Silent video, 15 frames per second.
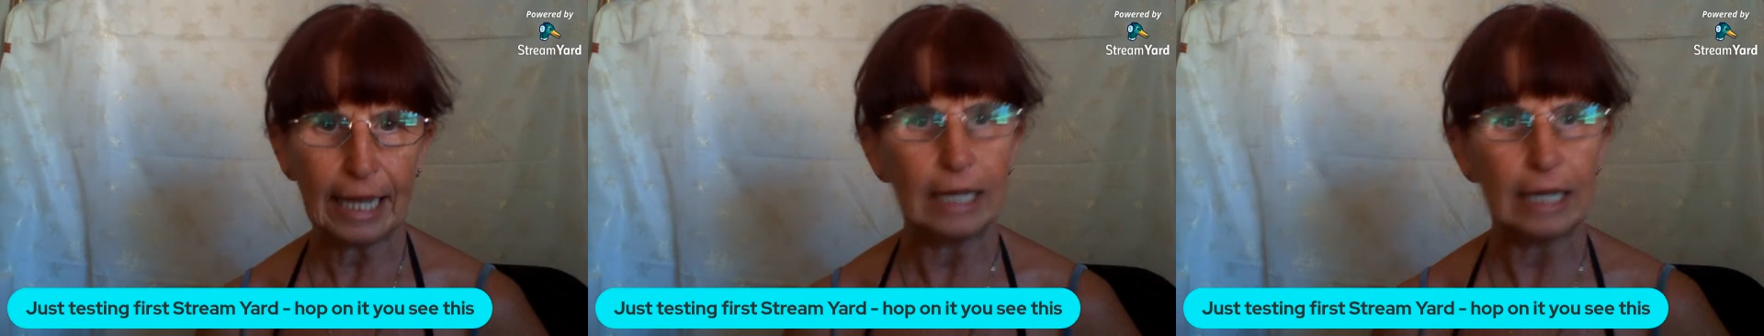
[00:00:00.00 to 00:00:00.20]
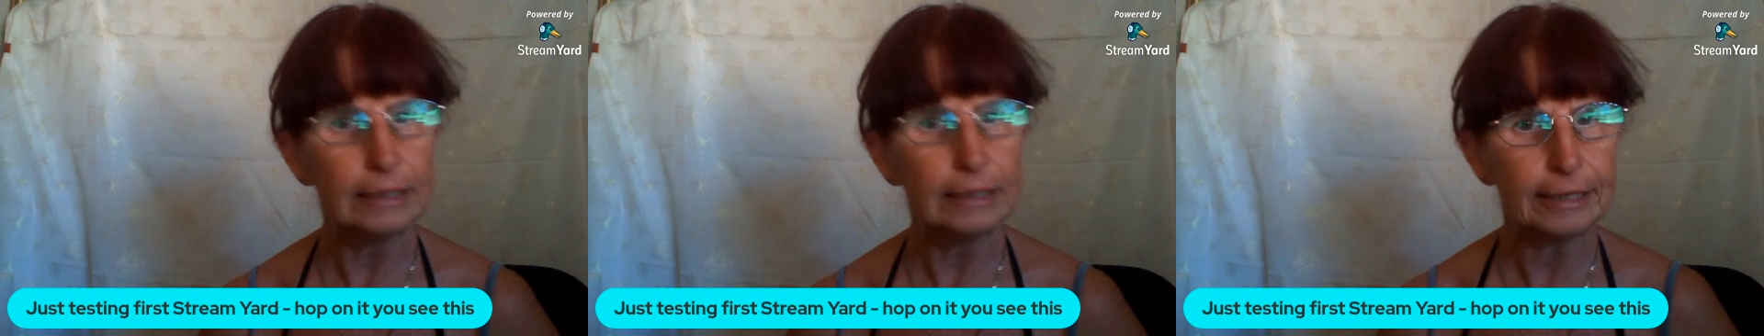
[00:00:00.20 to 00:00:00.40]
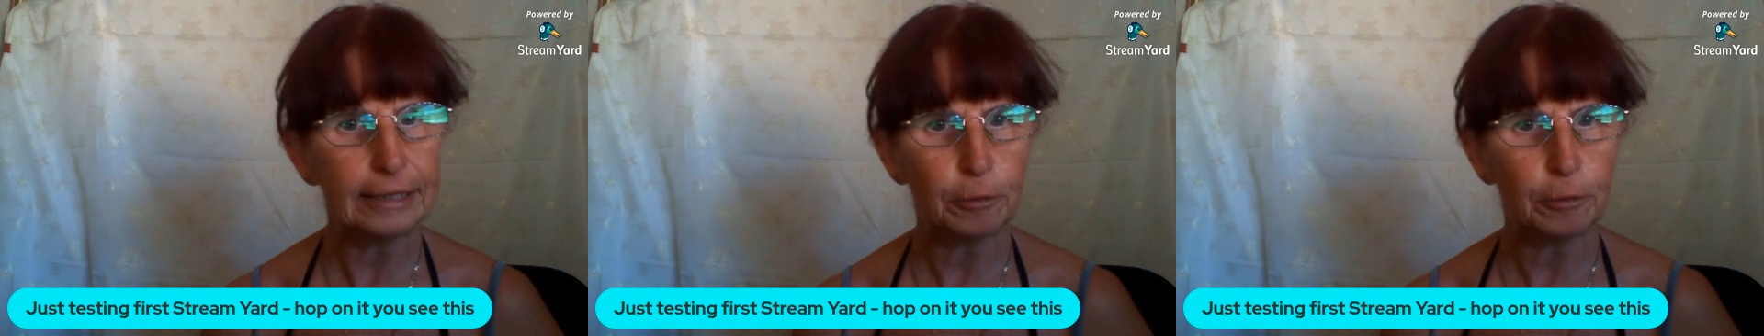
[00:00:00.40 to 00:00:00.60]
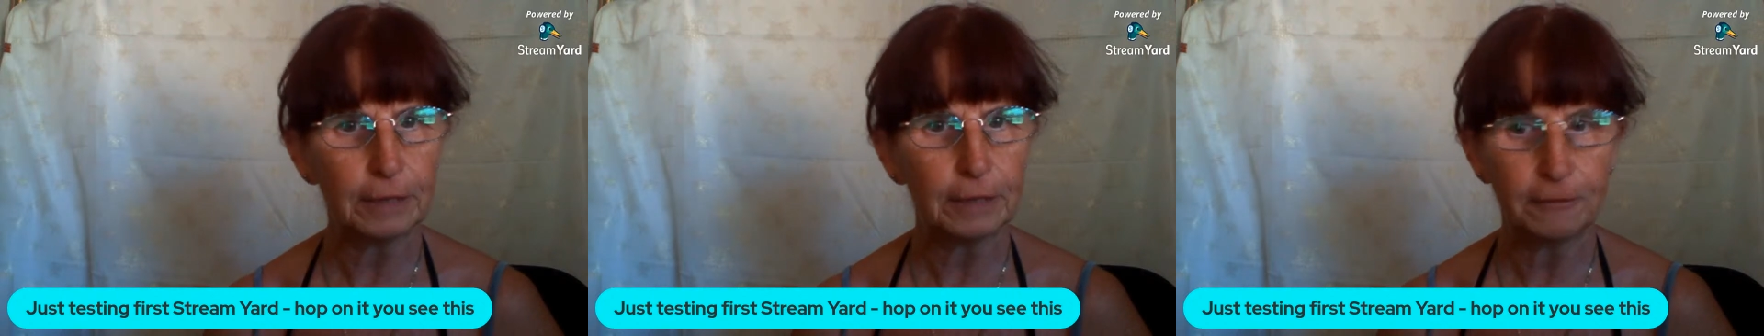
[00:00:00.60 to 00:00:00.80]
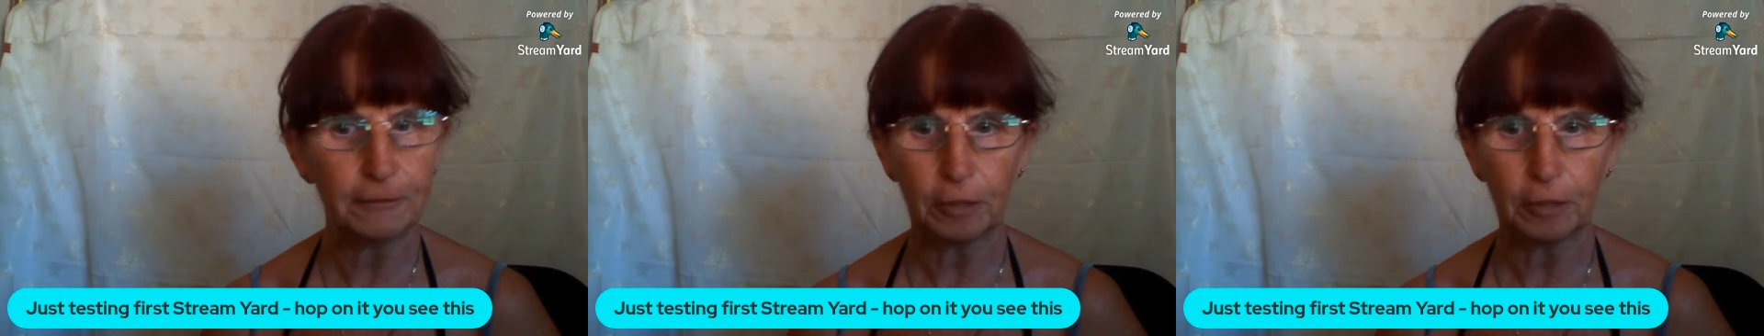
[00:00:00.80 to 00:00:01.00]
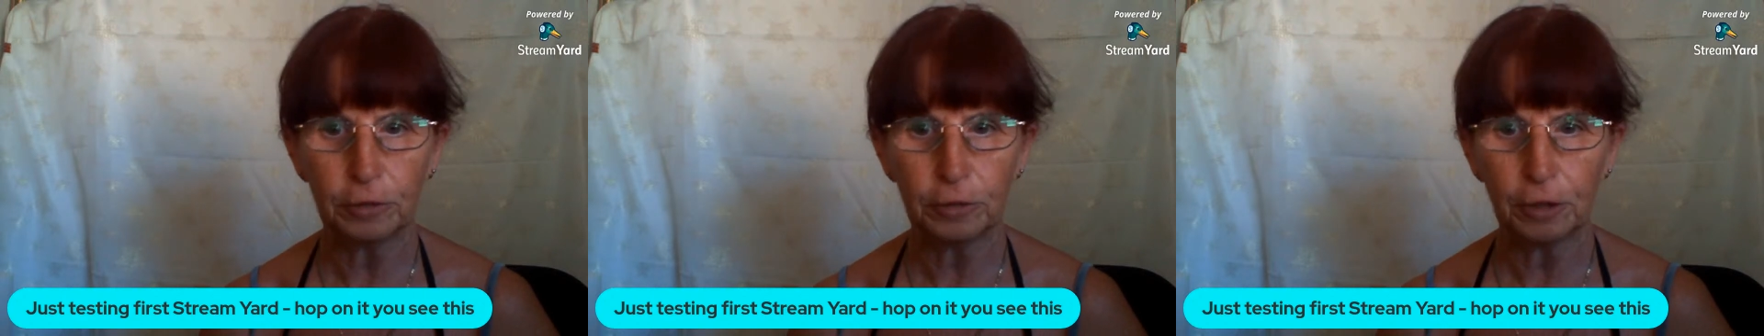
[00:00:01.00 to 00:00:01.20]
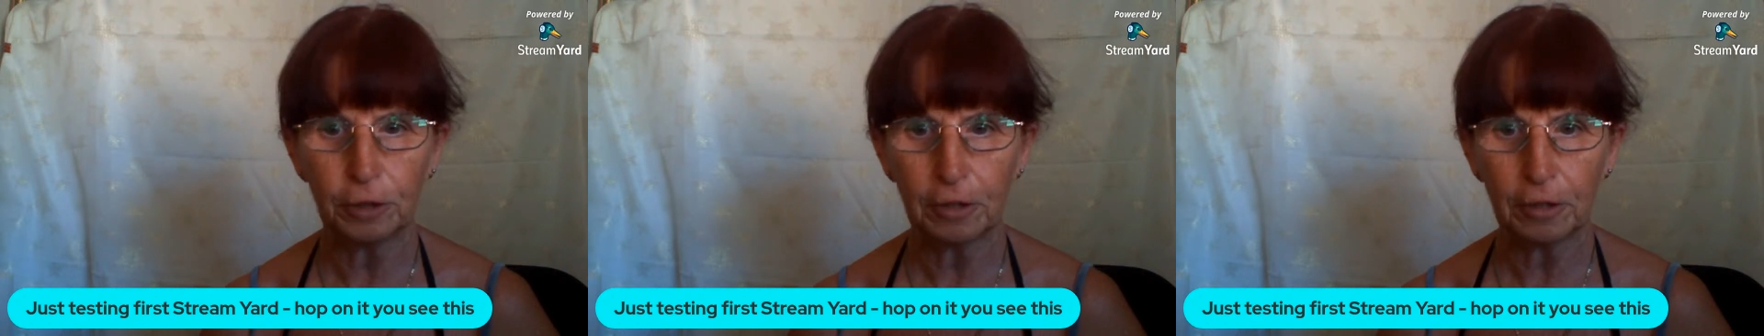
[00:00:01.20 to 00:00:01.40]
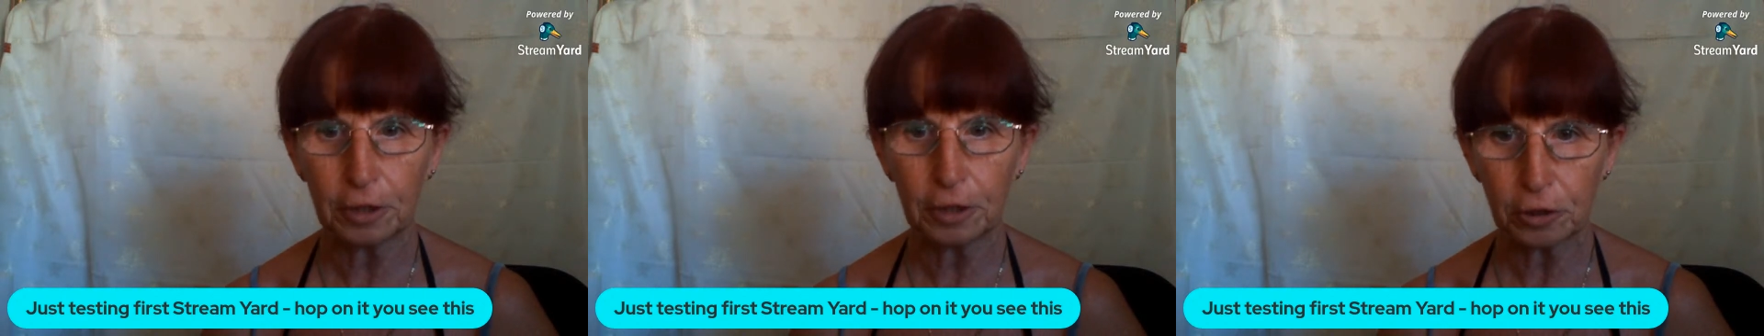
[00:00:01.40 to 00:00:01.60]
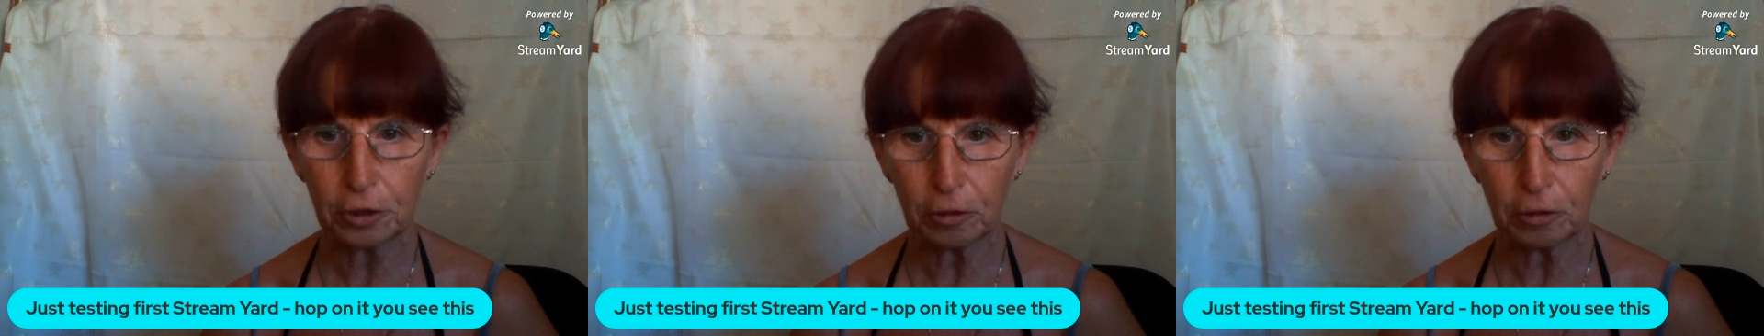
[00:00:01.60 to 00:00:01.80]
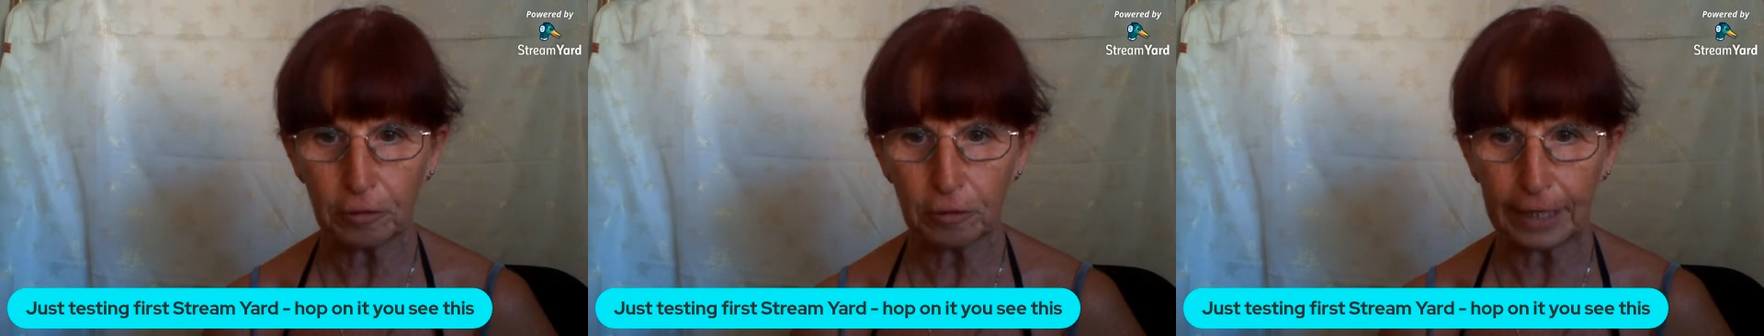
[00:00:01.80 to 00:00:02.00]
until I've told you the
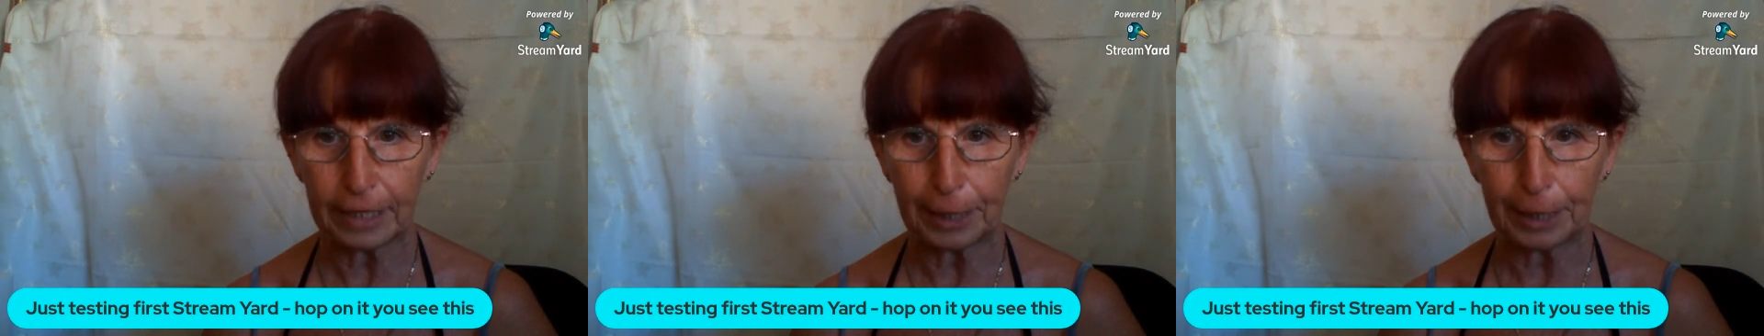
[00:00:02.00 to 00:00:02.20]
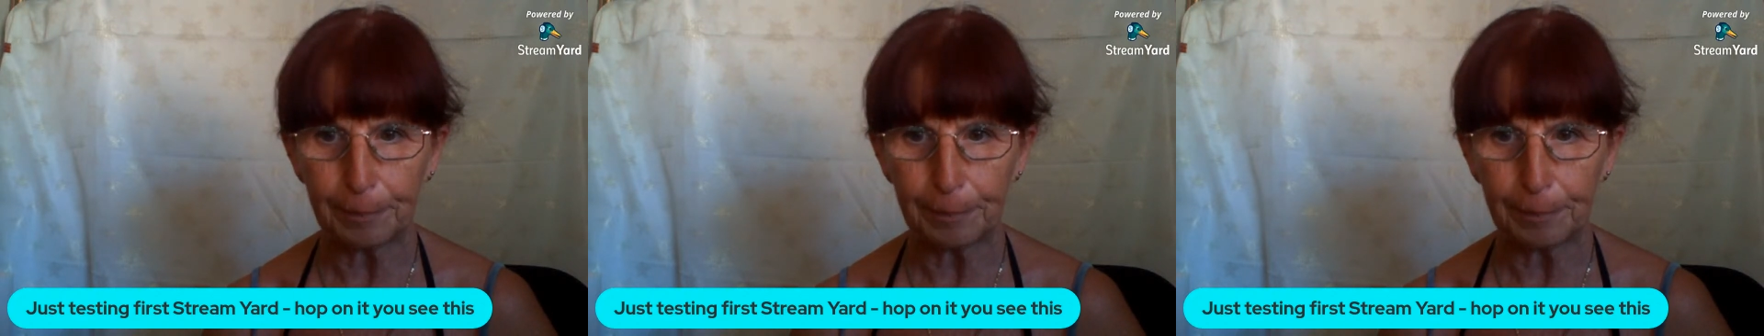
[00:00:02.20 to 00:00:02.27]
story.